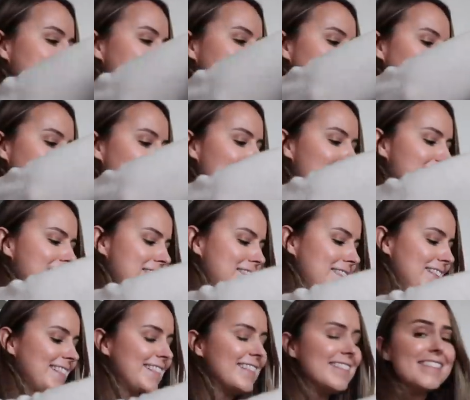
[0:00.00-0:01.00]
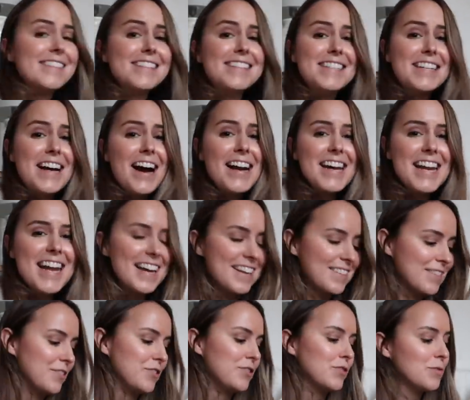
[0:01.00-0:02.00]
Oh, Kaya, this is
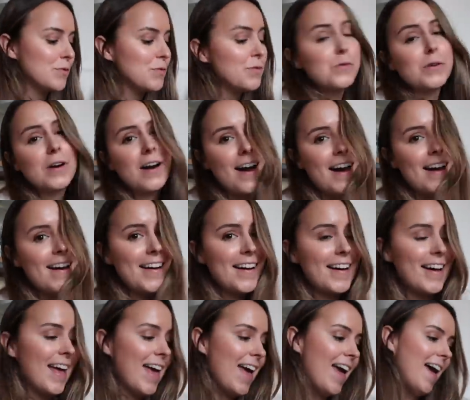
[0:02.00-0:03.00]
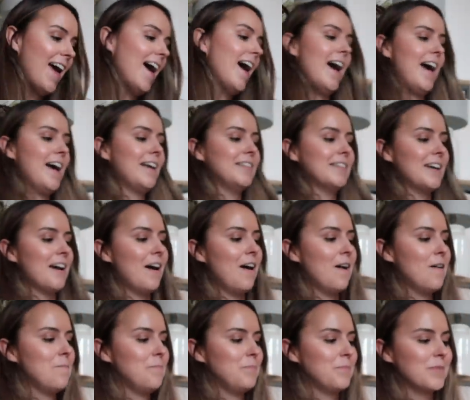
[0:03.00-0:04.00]
stunning. So she's called Kaya, and
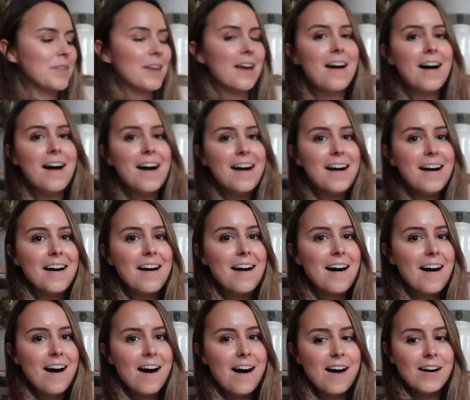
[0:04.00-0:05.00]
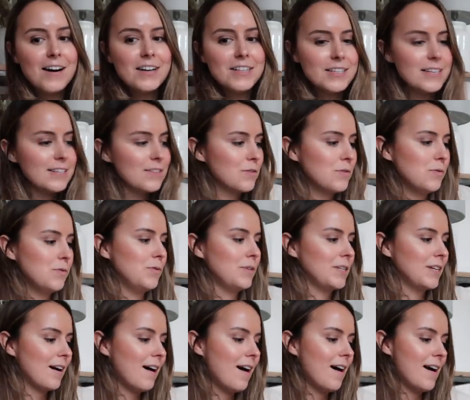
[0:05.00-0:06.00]
her art is
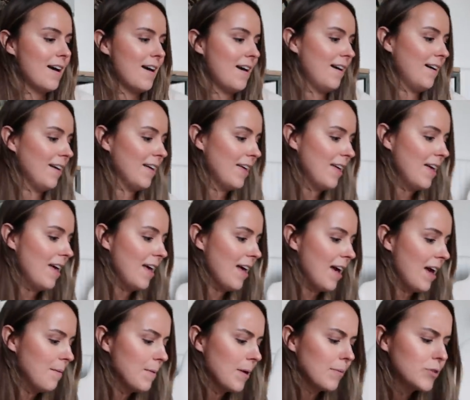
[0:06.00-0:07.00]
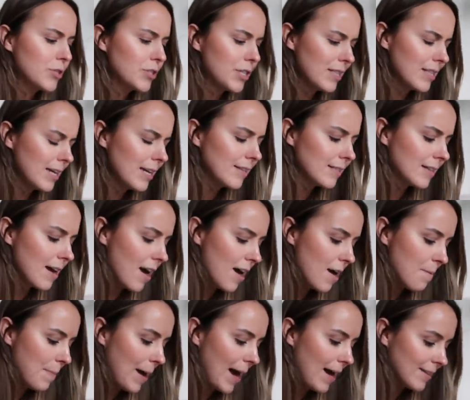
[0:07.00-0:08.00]
called Kaya. I just think it's
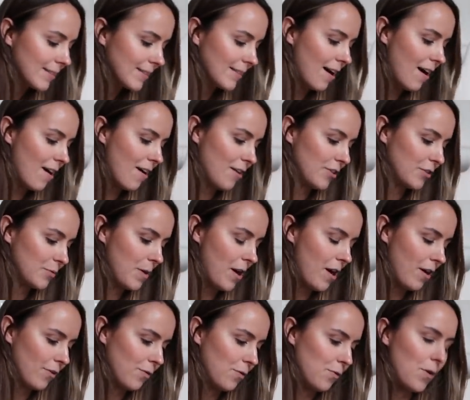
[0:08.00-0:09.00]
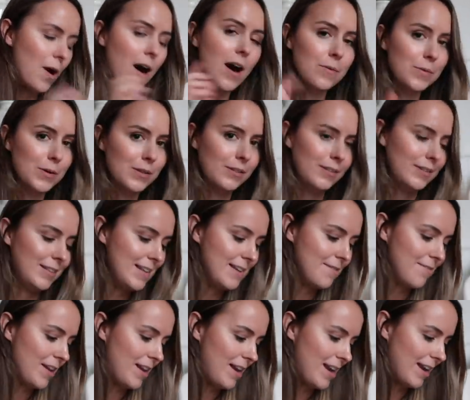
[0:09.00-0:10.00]
Kaya Bass artwork, or I will
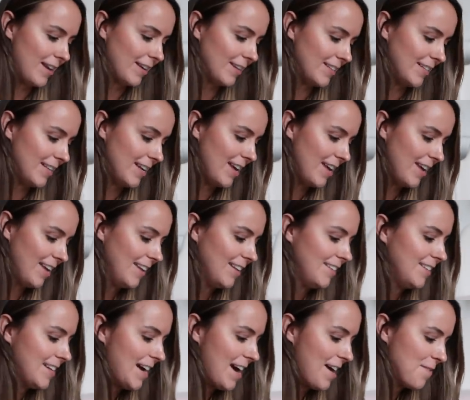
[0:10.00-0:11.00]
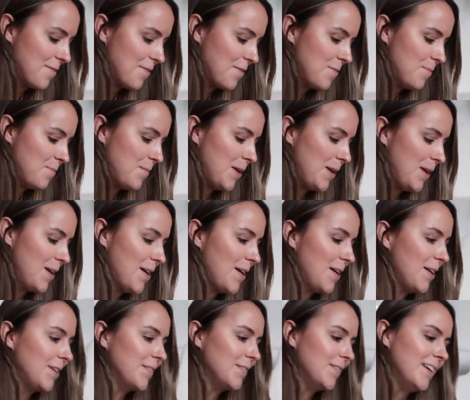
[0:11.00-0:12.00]
leave it linked down
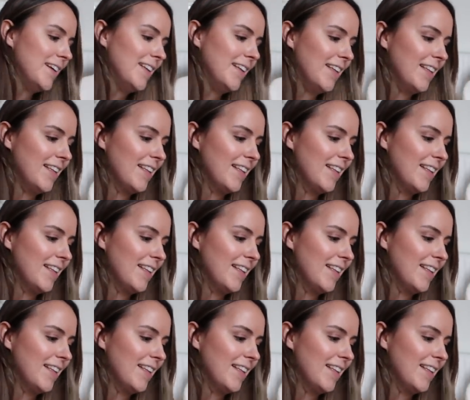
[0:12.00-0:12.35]
below.